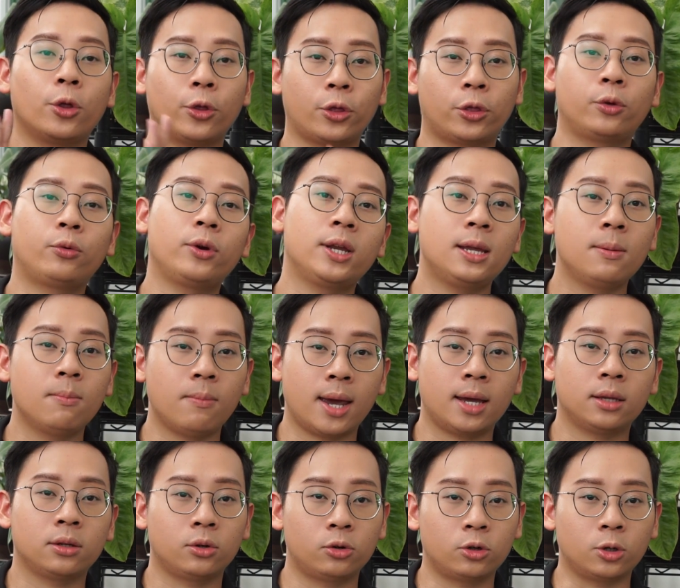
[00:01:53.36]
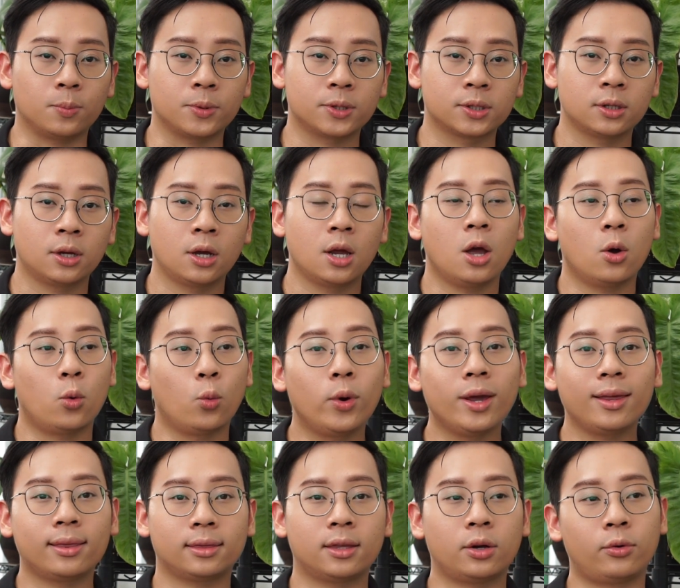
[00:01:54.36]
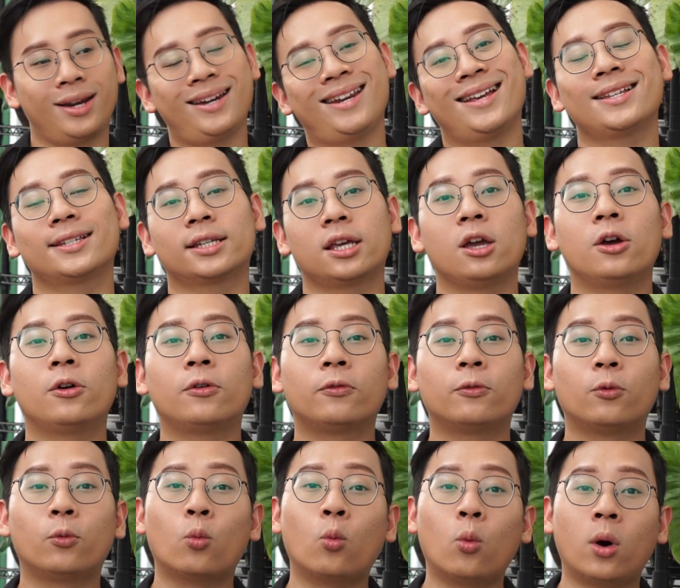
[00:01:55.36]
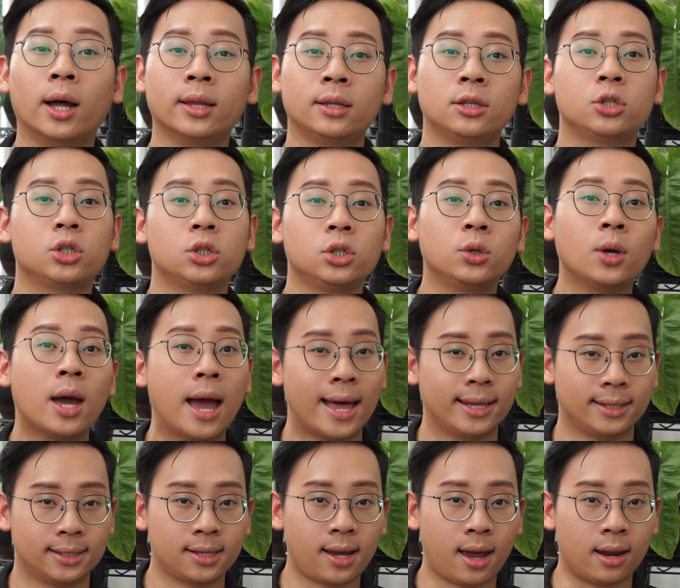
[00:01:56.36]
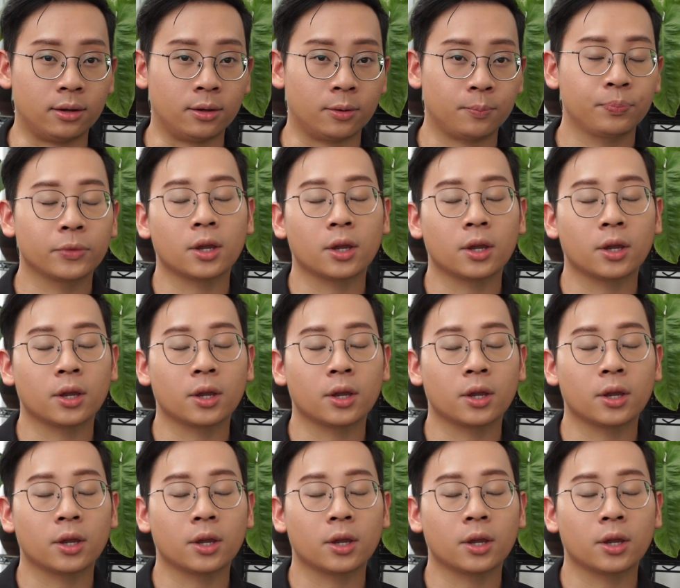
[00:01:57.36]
three main groups with the rating scale 1 to 10.